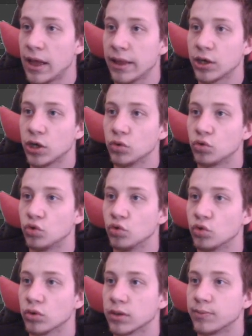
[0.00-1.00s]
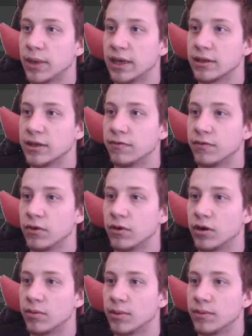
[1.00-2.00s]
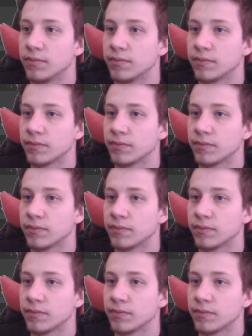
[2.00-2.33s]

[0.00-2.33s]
and go to space deform.